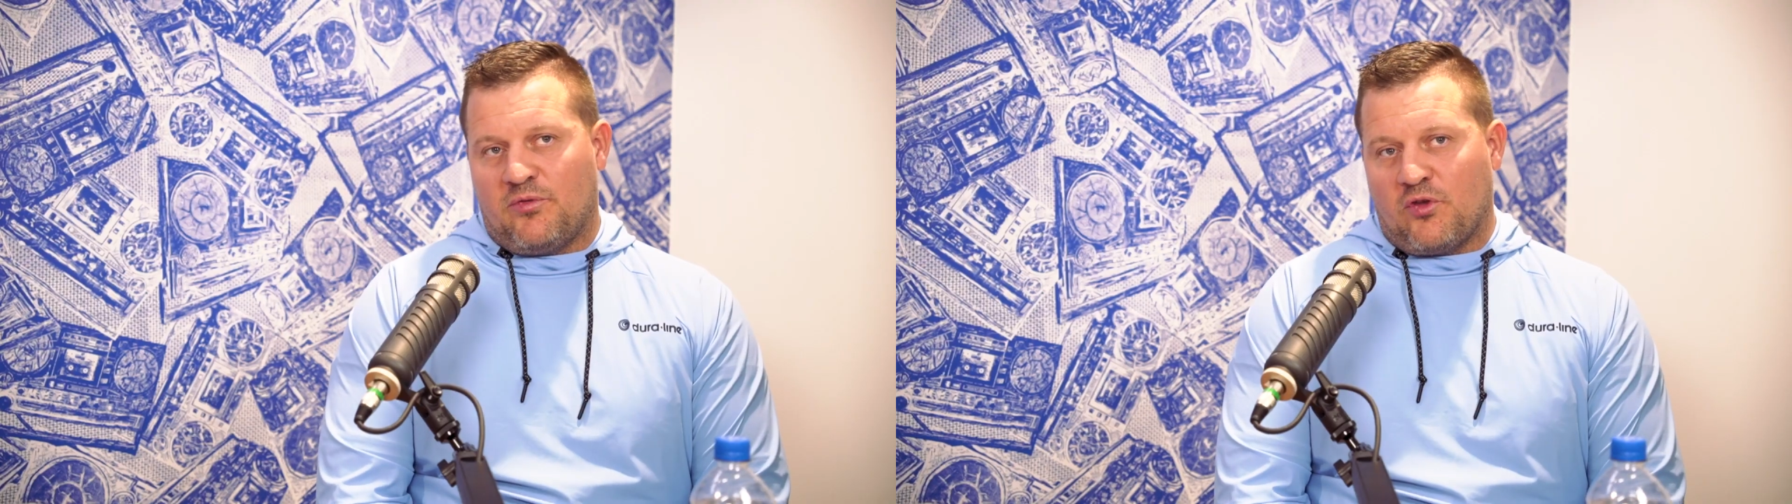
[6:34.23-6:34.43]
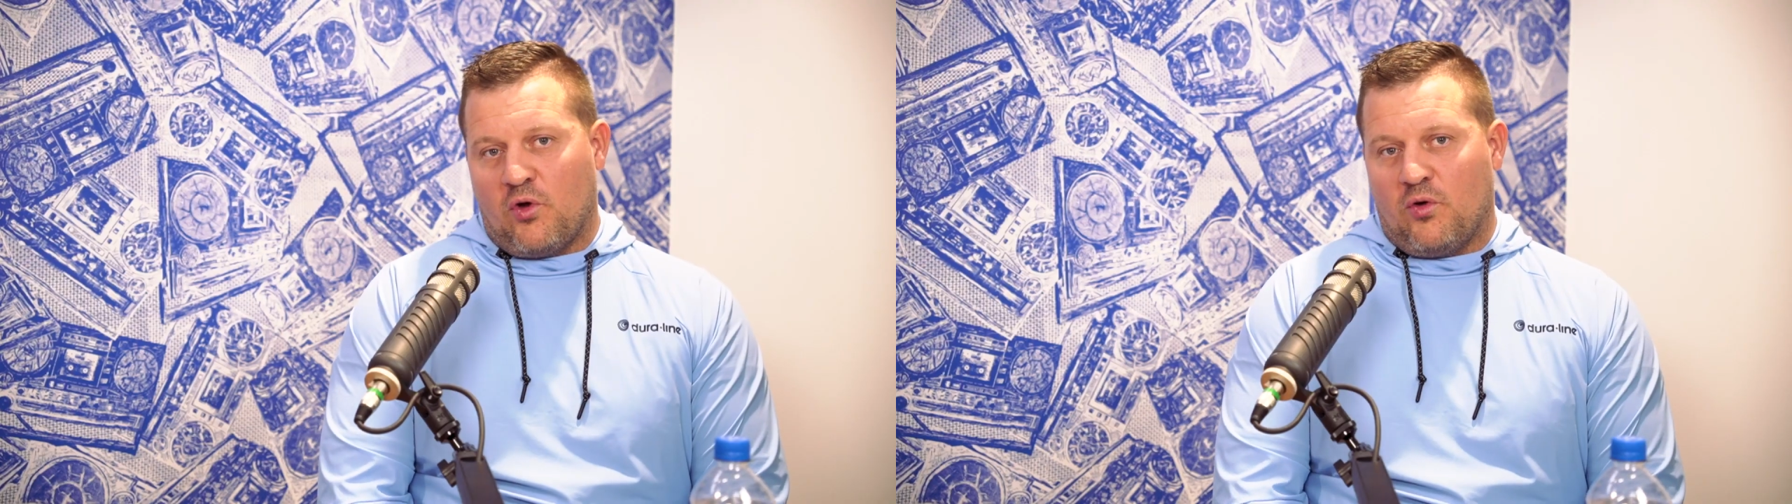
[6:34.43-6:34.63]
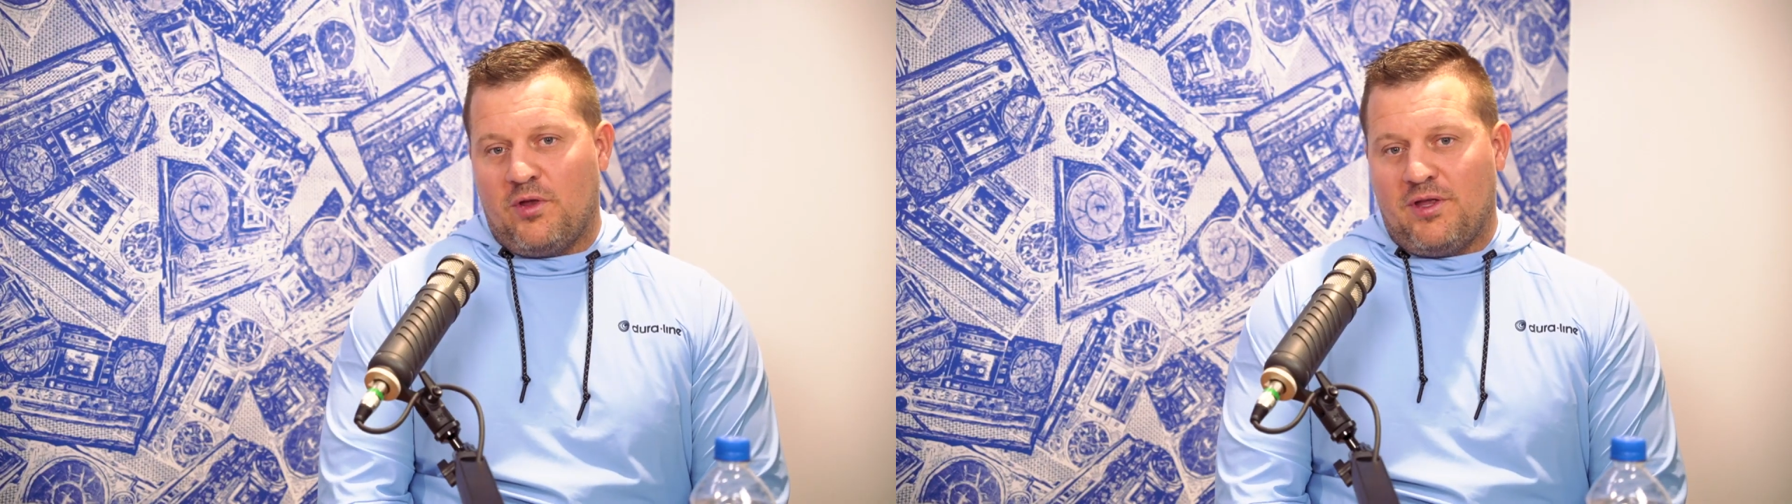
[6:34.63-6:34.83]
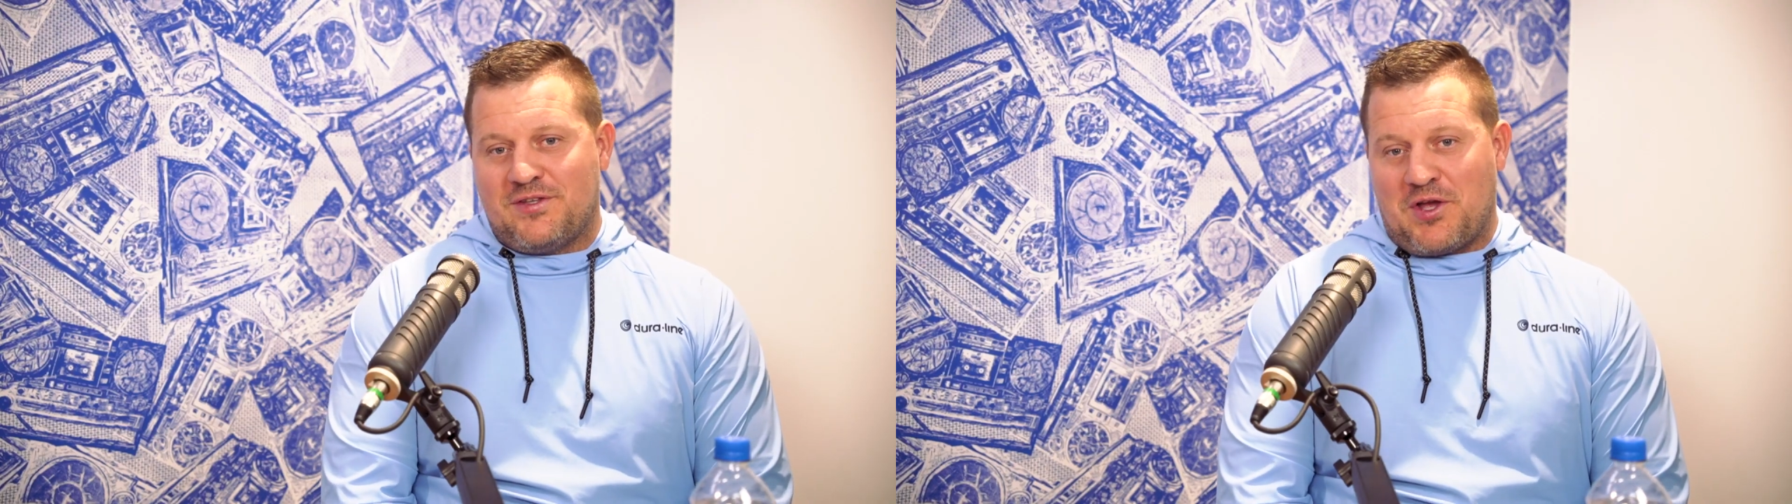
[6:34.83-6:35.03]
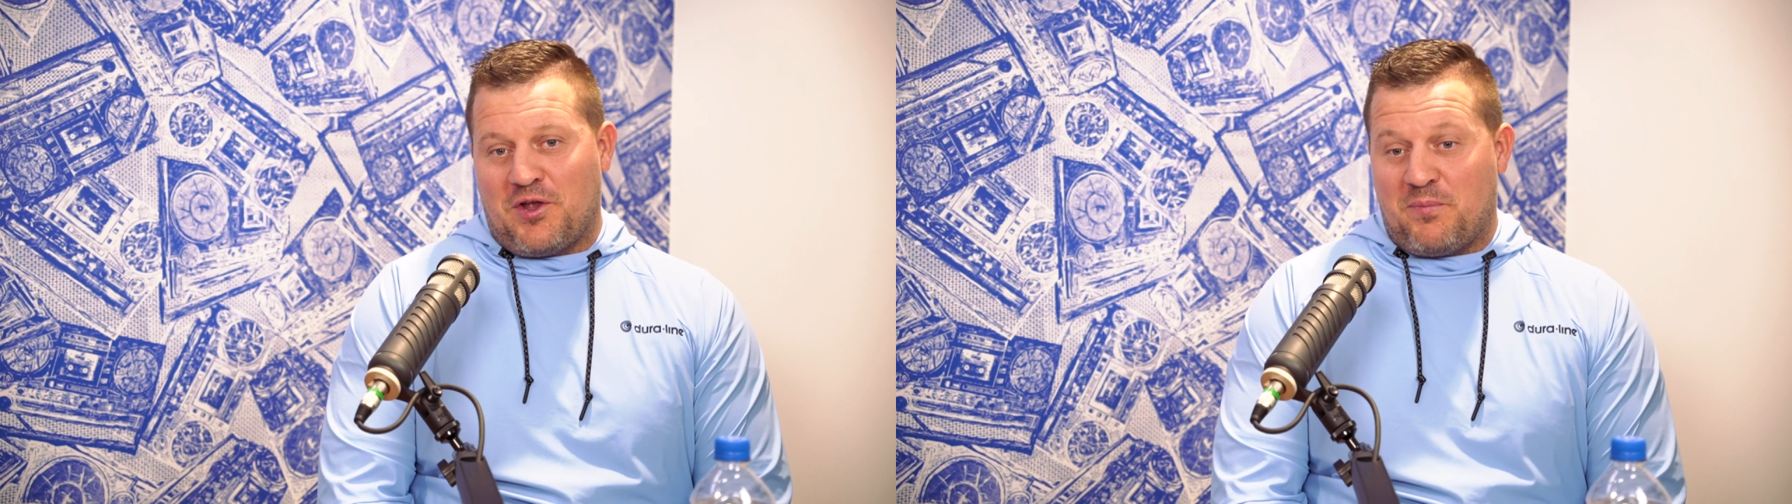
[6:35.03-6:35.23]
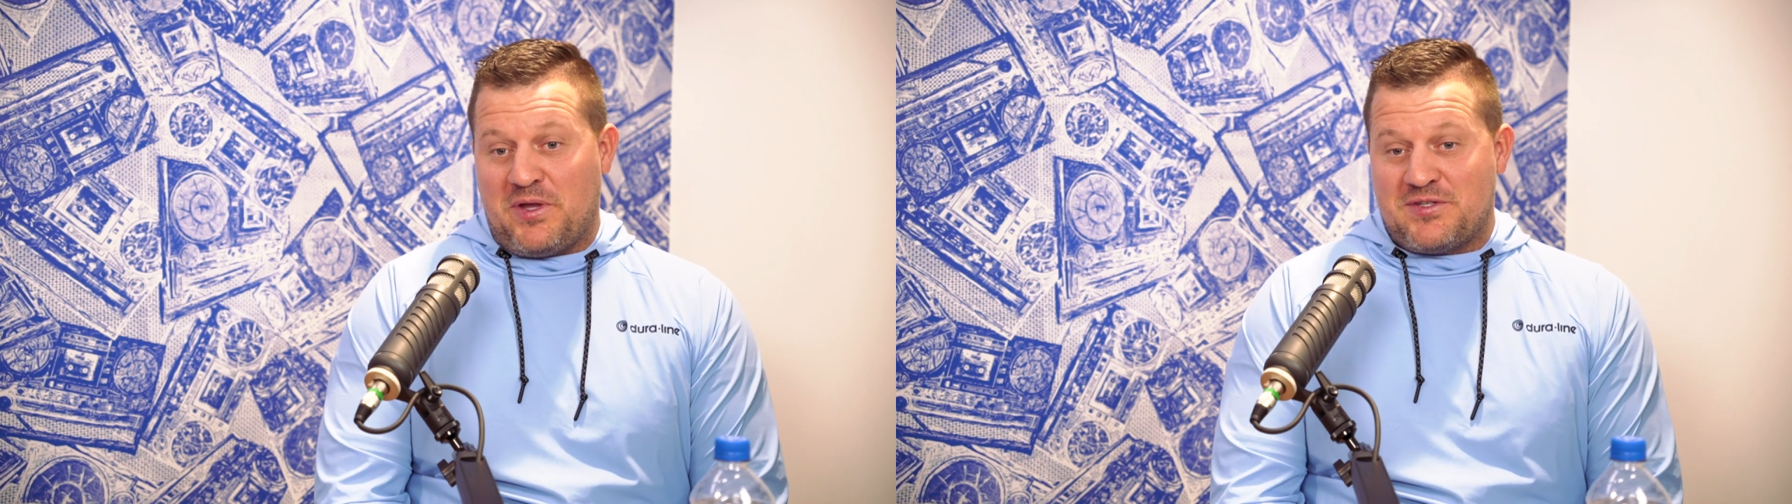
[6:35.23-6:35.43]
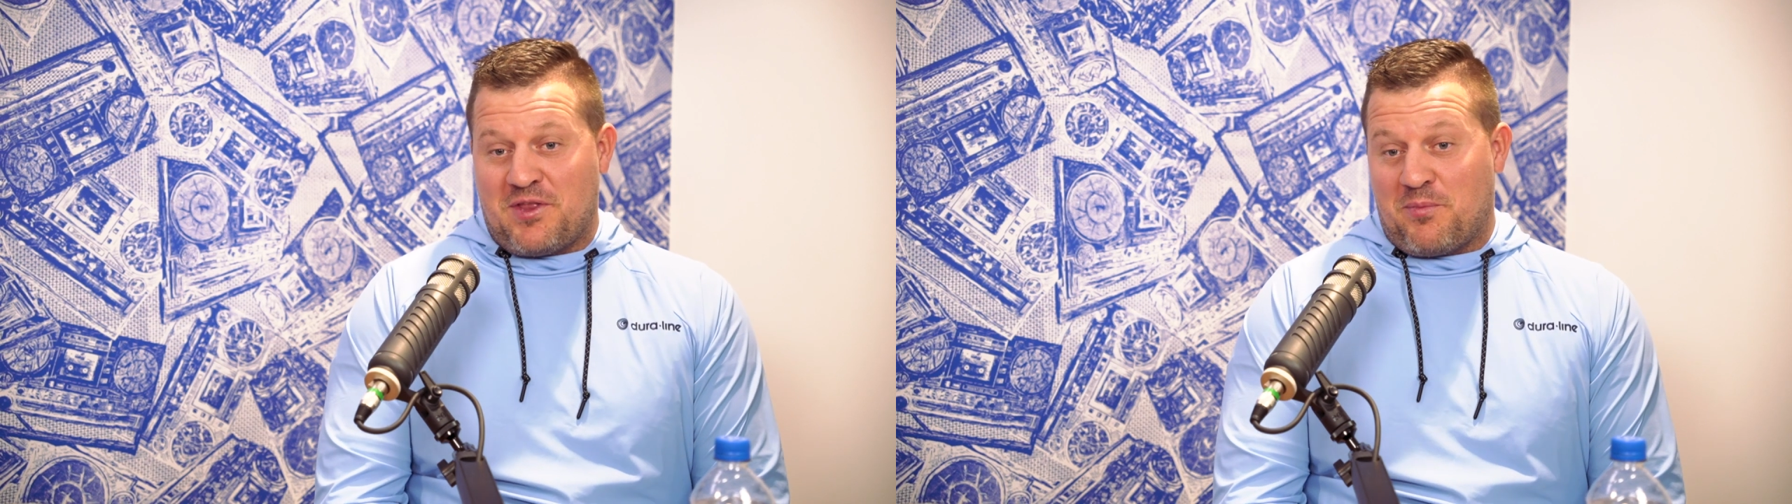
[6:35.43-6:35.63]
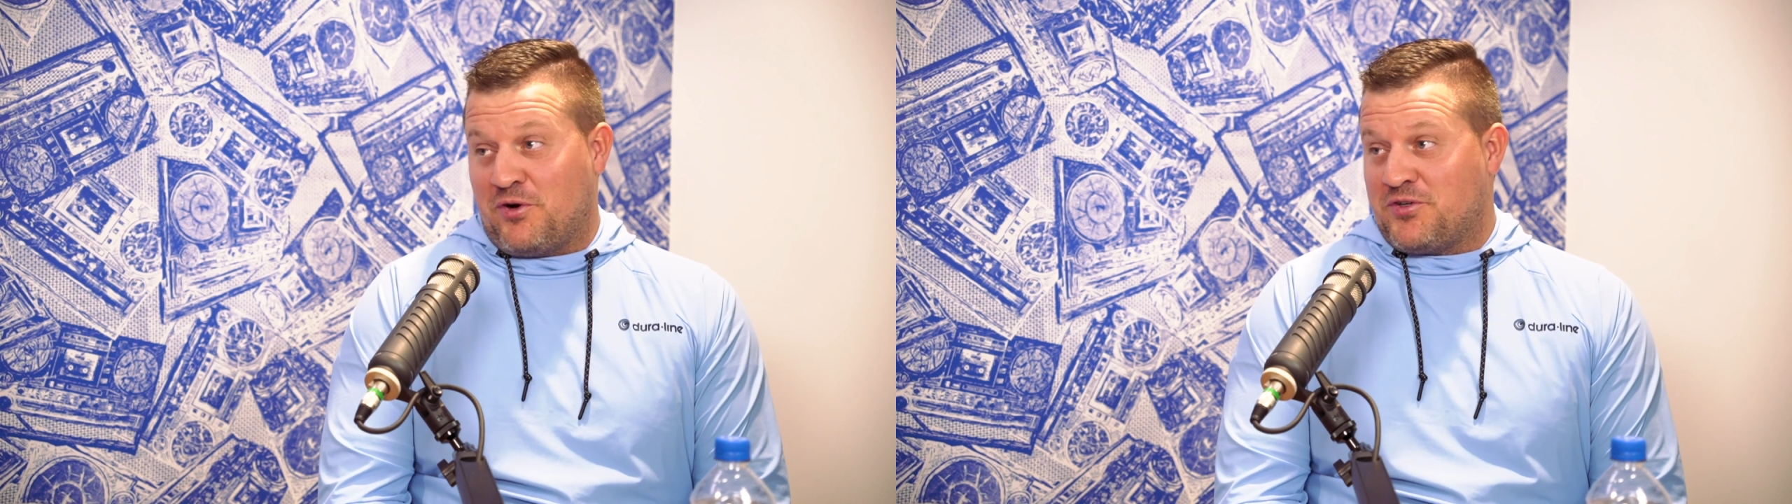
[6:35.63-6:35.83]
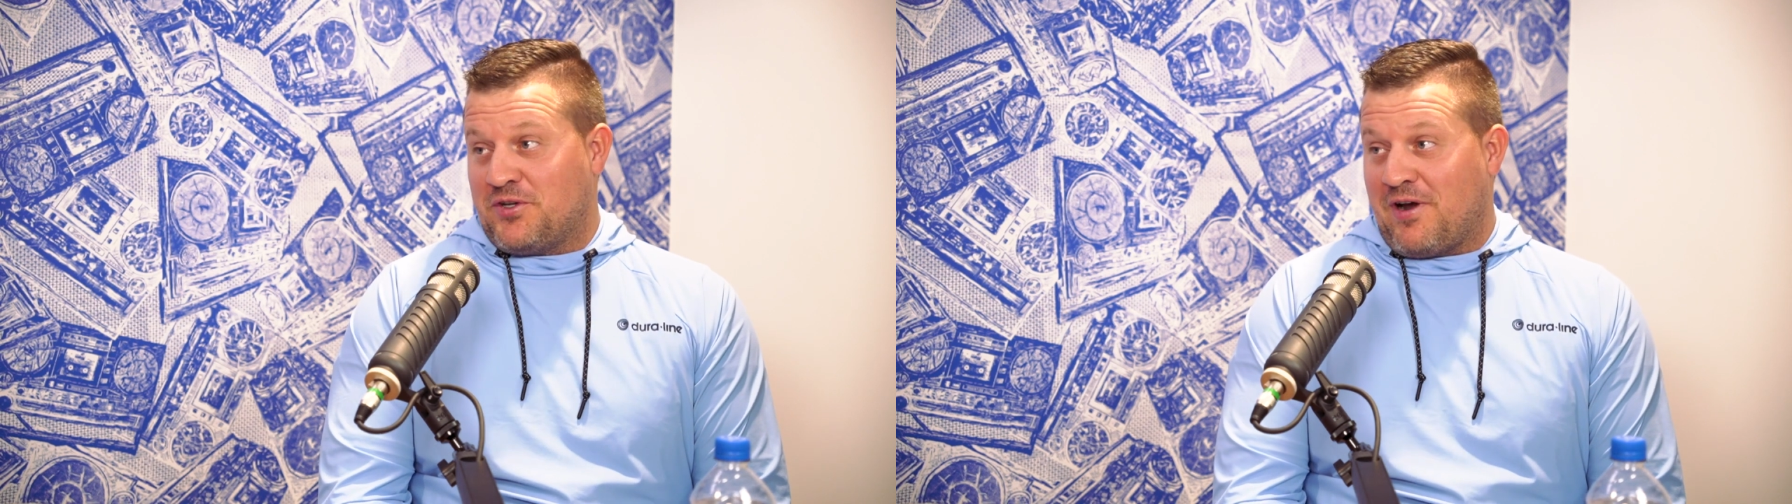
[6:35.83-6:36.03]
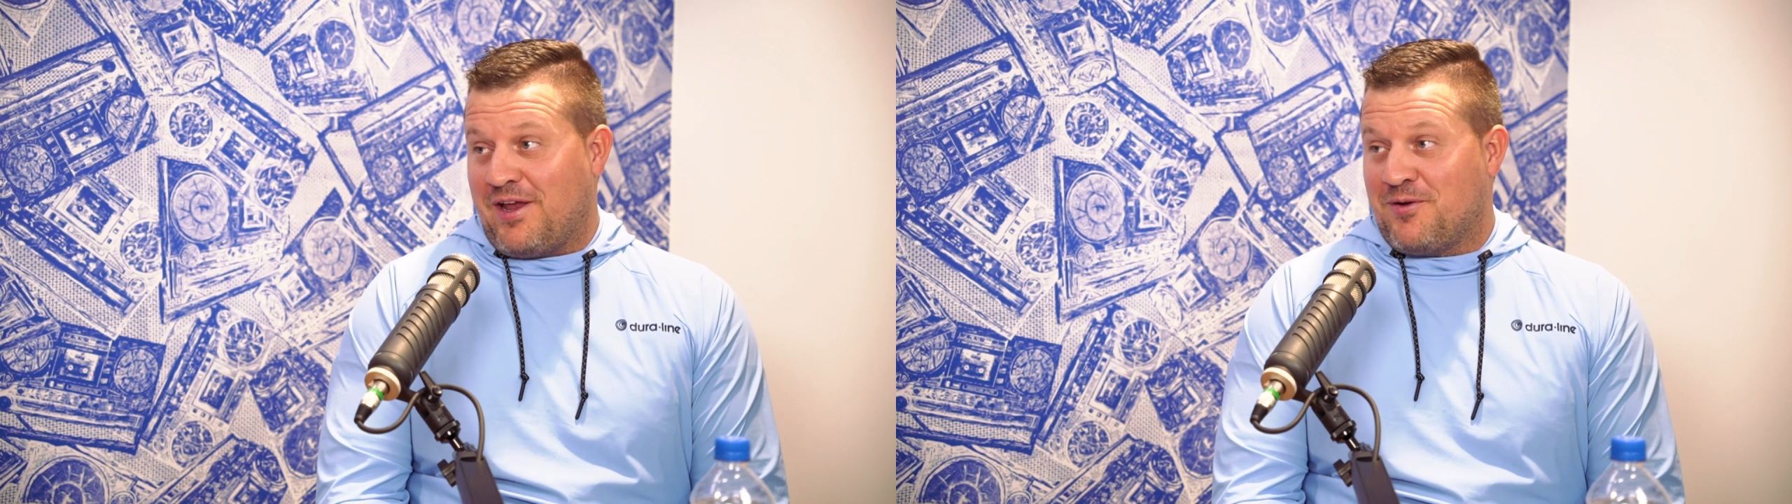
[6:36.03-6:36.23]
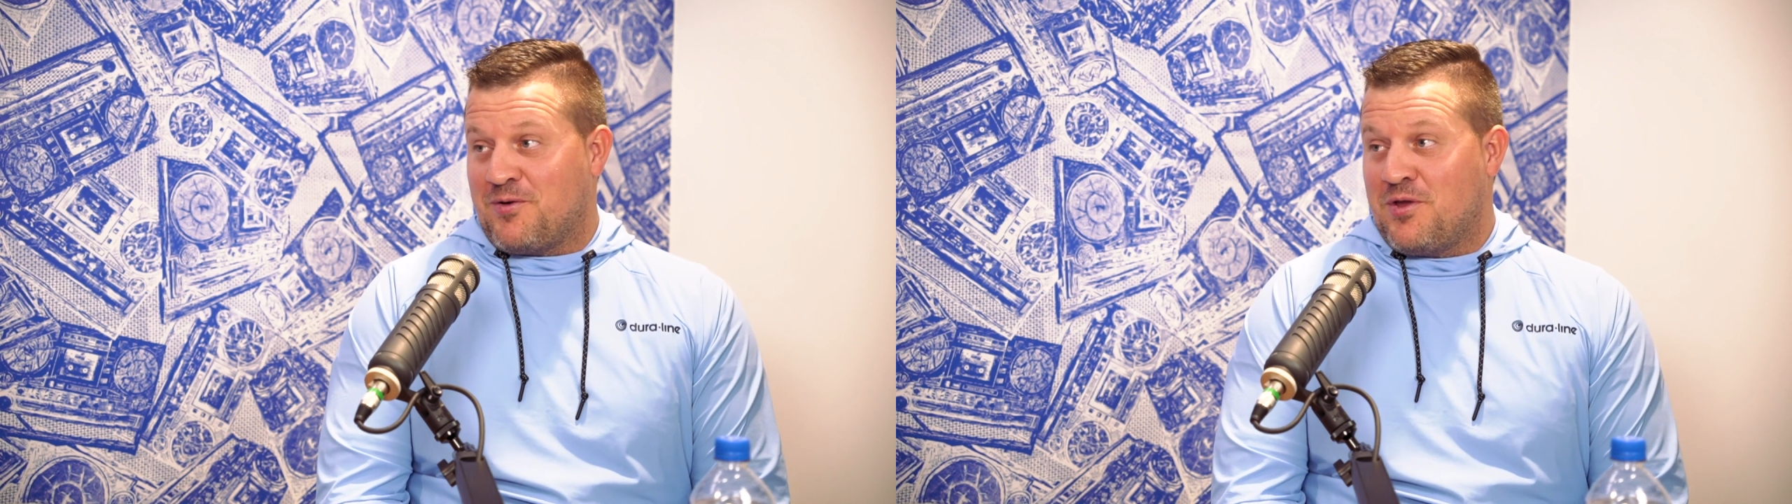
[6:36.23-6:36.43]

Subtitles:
So it all depends on the person, right?